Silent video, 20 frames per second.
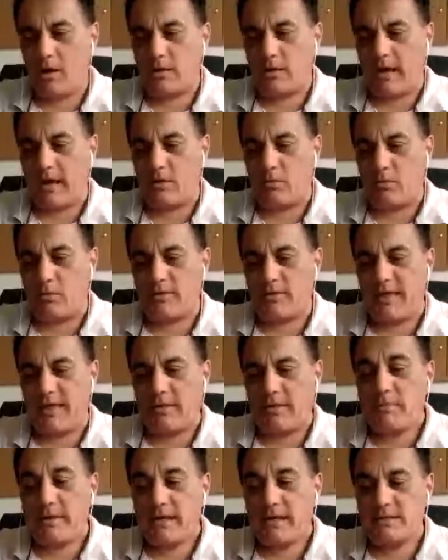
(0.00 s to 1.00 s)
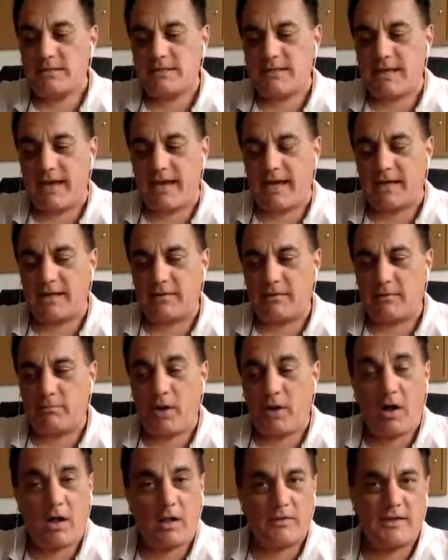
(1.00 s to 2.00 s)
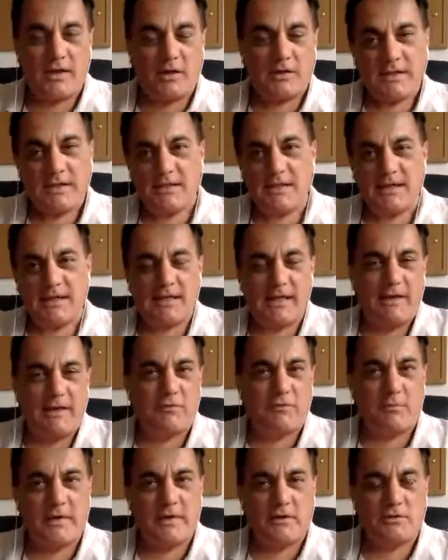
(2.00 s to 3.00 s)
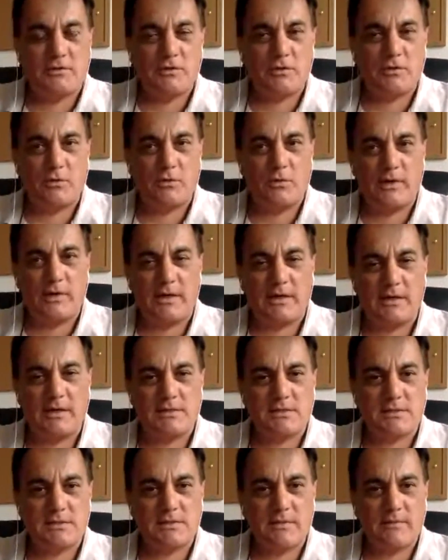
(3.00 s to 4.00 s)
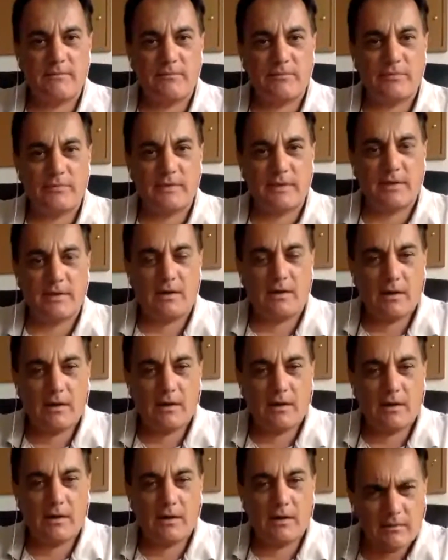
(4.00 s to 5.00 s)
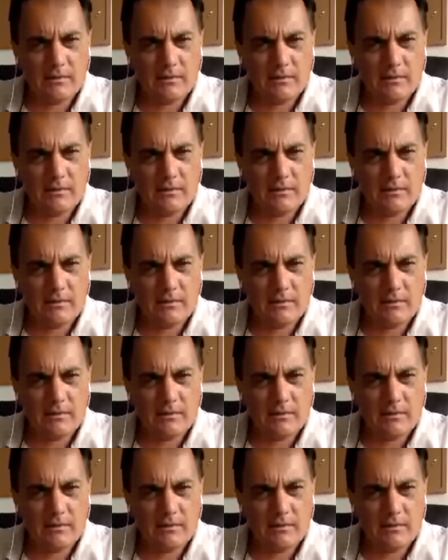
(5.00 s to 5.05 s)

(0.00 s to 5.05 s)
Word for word: Okay, with that being said, Paul, the only thing left for me to do is hang on. I think he's put